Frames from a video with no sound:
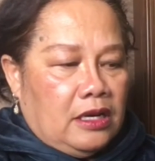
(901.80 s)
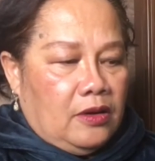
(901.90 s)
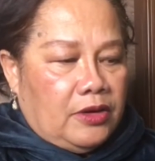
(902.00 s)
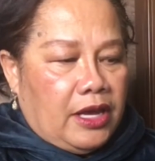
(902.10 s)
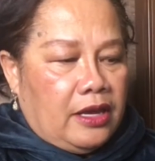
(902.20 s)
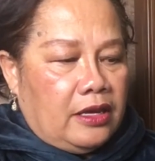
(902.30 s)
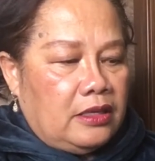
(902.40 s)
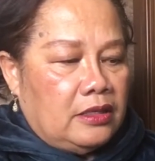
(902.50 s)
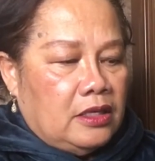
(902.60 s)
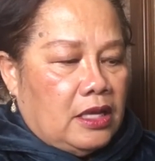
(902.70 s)
okay?
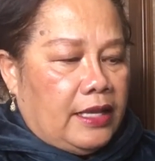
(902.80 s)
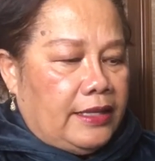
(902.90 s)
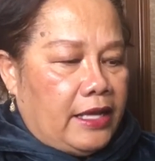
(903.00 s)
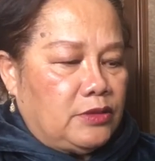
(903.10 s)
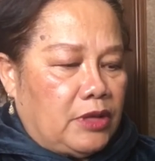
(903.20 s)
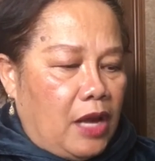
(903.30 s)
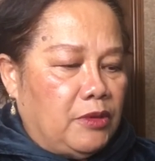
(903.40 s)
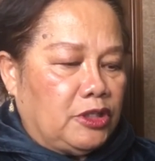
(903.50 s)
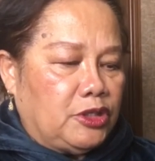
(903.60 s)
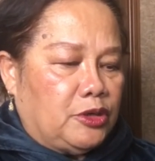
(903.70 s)
And that's what I
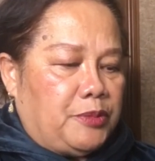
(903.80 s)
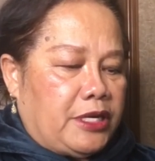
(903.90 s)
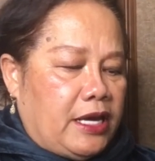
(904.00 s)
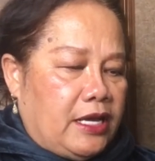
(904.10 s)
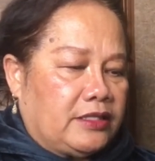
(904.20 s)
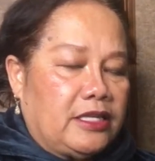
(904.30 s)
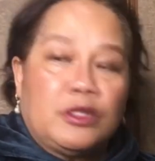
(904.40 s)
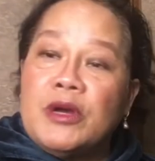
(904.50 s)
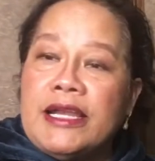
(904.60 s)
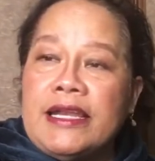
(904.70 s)
will do, because
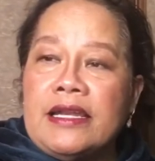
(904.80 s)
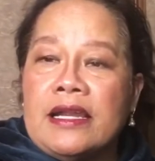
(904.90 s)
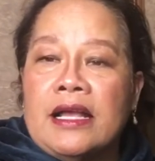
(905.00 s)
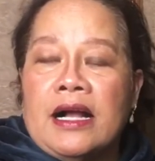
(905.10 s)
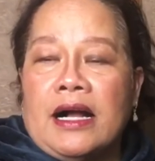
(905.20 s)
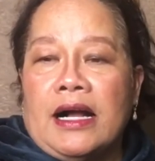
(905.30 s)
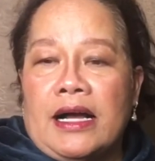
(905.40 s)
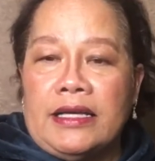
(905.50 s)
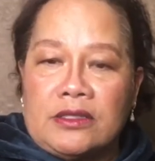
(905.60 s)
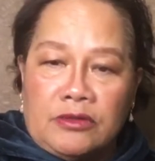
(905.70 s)
this one
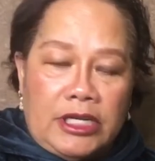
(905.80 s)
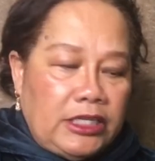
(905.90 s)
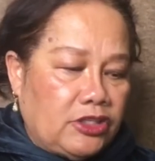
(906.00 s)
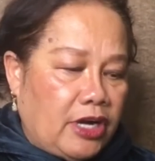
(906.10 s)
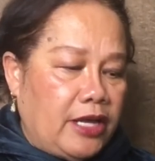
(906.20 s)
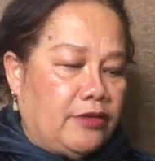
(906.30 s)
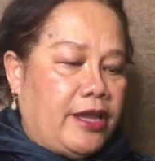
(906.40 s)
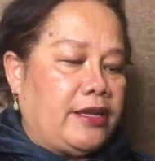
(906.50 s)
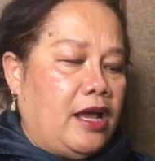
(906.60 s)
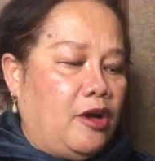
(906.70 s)
uh, is really dry
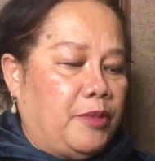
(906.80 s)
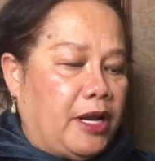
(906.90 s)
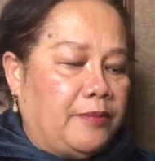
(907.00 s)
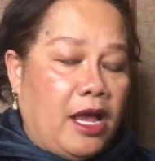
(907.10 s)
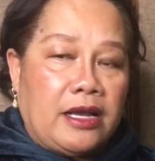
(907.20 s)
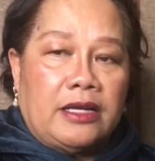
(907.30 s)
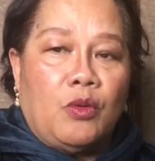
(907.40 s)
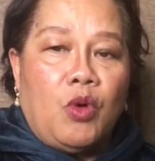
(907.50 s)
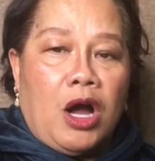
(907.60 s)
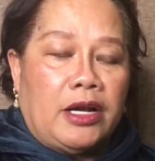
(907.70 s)
right now, but I'm not gonna
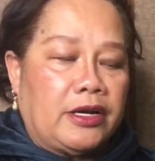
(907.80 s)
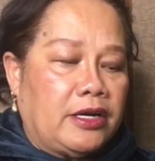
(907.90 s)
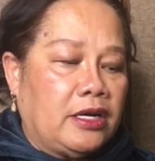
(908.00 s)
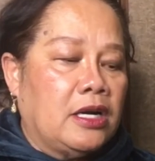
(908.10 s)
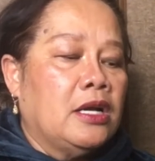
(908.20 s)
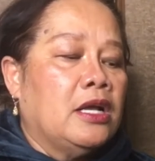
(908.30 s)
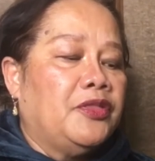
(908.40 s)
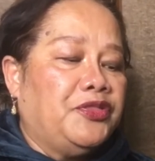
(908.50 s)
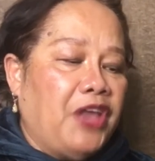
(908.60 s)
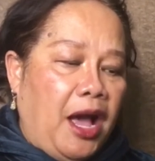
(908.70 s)
water
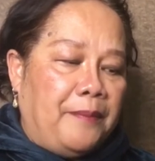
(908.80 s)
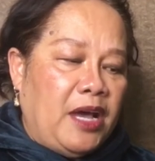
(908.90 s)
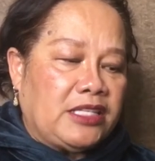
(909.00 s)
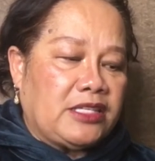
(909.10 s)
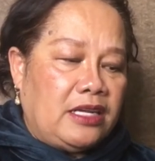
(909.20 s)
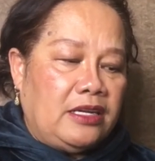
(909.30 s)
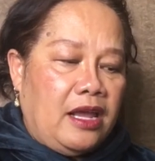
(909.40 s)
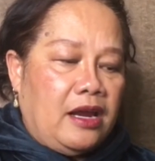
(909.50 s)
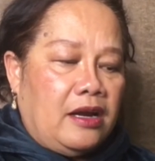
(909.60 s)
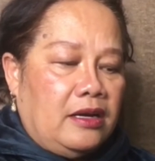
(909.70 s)
that much in
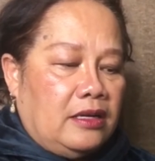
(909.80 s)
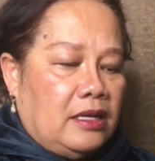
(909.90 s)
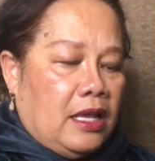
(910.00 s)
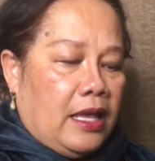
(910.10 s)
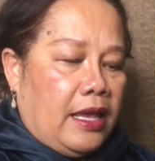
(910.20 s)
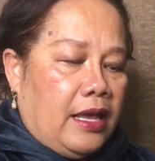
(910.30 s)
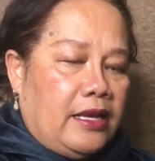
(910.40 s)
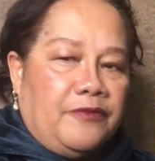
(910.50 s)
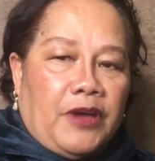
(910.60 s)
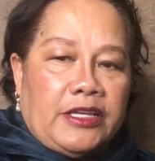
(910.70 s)
there.
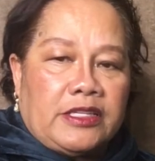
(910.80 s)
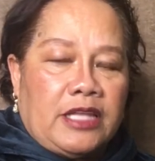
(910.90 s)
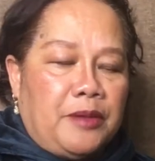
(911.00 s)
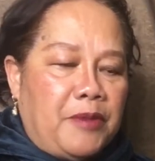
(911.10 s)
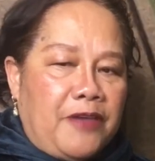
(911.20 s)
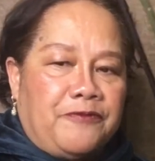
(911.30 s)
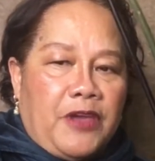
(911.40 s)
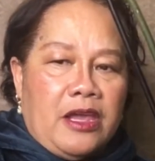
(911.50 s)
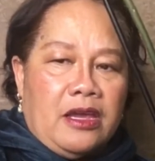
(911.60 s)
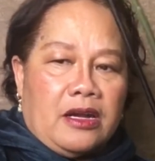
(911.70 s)
And if I stick my
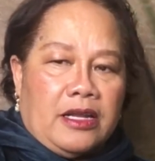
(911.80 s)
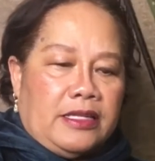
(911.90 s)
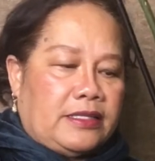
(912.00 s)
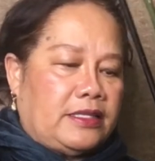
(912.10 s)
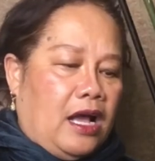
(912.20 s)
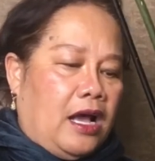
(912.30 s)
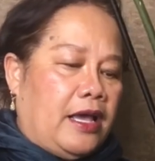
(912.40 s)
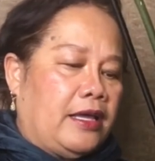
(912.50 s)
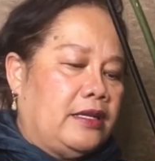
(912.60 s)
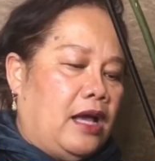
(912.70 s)
finger
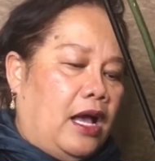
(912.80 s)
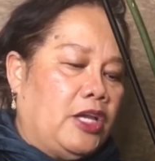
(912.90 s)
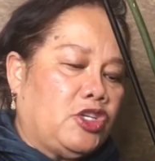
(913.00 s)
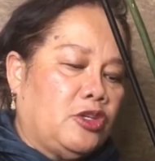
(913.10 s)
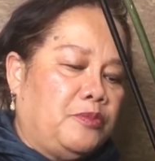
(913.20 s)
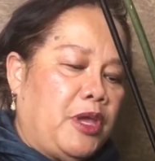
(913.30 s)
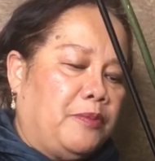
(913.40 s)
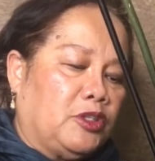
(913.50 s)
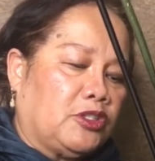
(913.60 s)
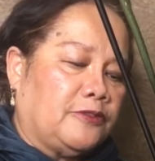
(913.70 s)
inside, I should be
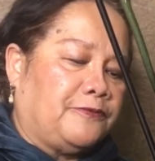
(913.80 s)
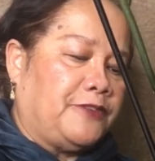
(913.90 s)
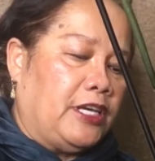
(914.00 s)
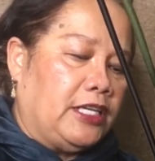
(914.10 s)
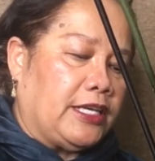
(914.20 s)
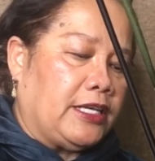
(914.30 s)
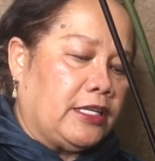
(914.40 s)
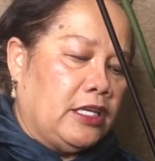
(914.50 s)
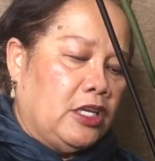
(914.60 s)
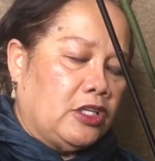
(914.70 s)
able to feel it
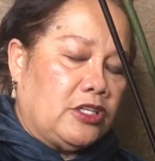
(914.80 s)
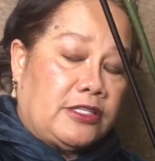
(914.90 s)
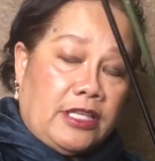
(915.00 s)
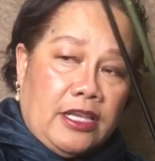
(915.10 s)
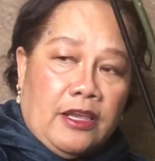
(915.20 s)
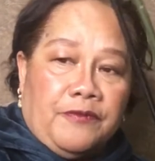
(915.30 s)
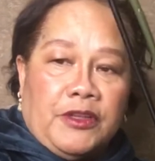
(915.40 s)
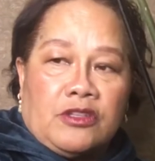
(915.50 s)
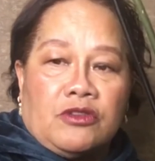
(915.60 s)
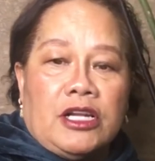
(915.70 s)
to see if
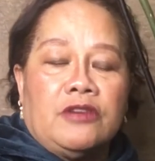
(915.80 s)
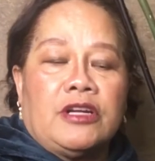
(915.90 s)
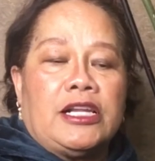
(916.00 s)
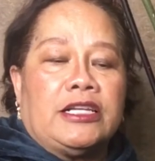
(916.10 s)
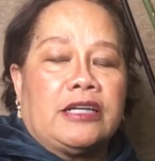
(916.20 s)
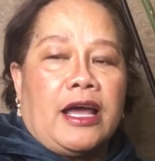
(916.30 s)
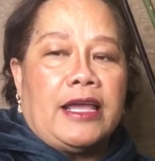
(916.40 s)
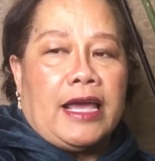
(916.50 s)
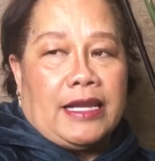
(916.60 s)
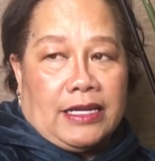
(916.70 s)
it's really, really dry.
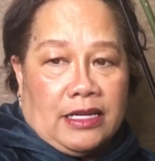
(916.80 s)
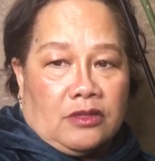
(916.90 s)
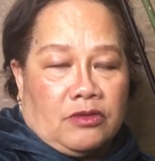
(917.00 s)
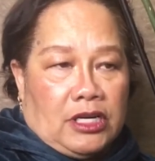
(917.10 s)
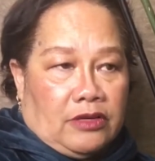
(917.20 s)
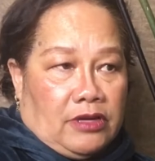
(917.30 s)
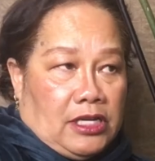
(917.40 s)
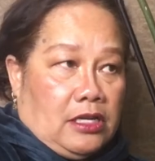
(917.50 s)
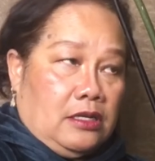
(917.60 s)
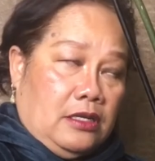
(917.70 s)
And it is really,
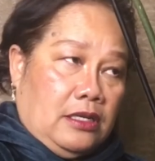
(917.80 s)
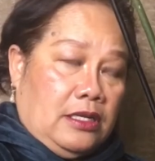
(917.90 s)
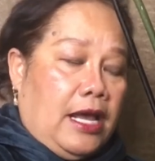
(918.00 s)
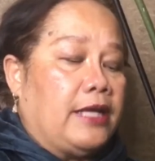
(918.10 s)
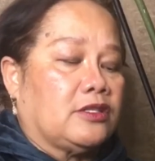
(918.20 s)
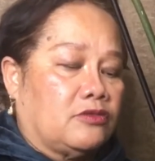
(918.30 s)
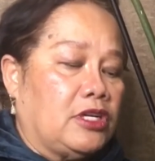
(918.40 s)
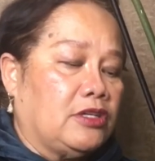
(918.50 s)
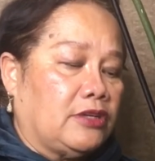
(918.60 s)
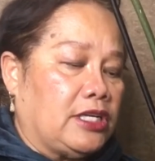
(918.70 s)
really, yeah, it's
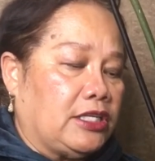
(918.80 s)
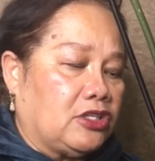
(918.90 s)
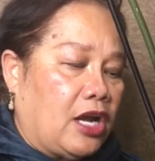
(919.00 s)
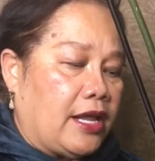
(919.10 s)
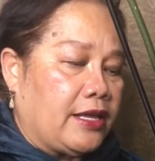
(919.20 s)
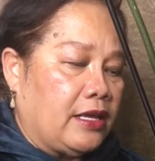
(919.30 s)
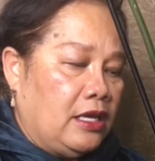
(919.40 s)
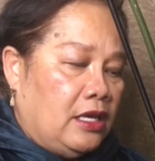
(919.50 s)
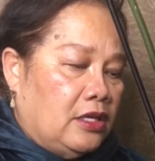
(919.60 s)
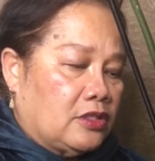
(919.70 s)
really, really dry.
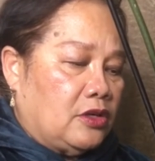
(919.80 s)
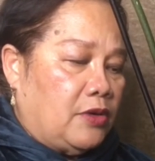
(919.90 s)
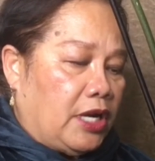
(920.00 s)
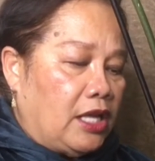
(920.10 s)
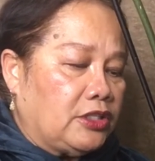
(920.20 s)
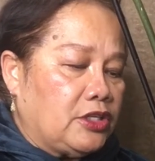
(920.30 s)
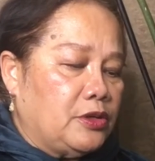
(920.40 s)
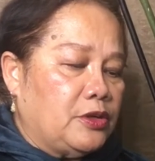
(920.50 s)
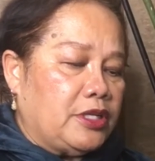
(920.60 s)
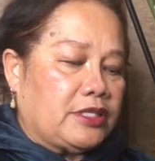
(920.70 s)
So what I'll
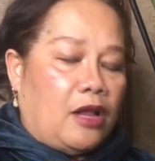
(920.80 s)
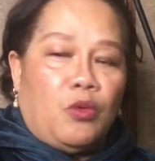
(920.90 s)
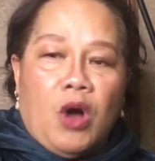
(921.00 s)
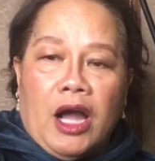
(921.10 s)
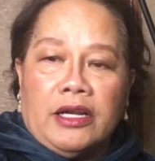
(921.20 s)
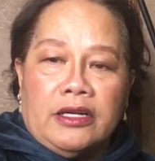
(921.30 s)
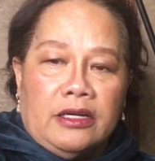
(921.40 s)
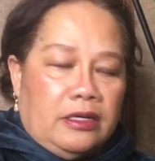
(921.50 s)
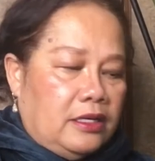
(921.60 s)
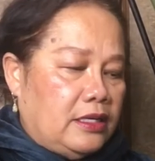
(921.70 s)
do is I'll water